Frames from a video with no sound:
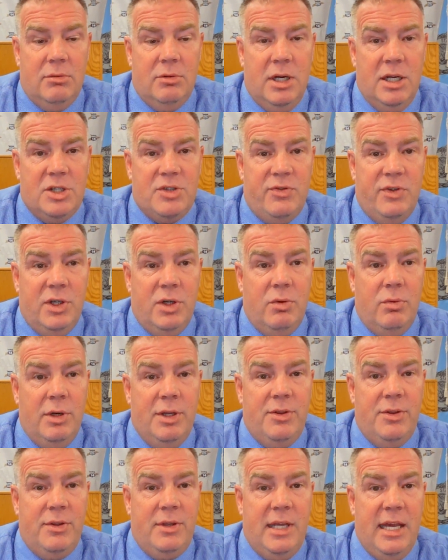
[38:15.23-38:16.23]
Rushville
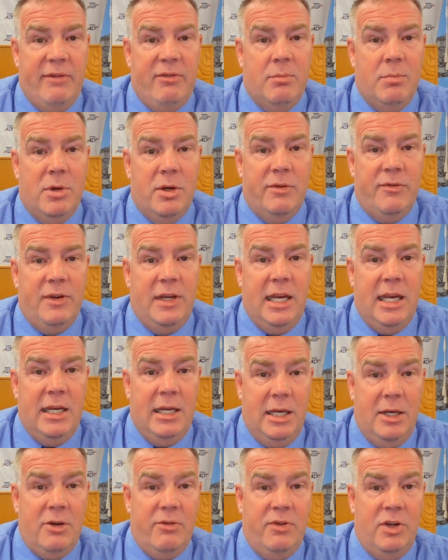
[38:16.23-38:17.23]
with Kevin Murphy and
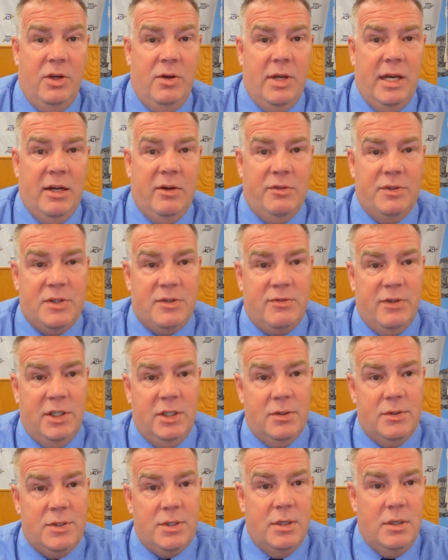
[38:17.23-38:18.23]
interviewed Elvis
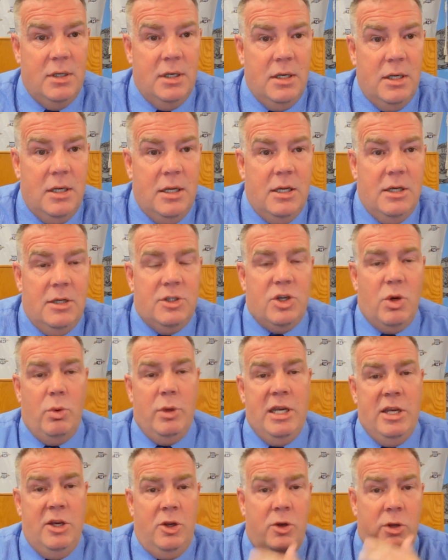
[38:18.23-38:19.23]
Fields, so
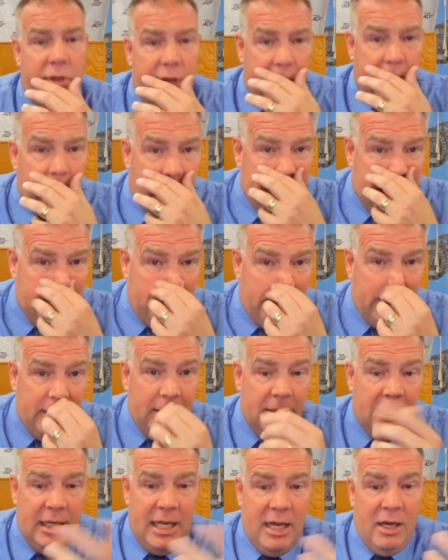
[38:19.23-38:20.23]
we knew they were keeping.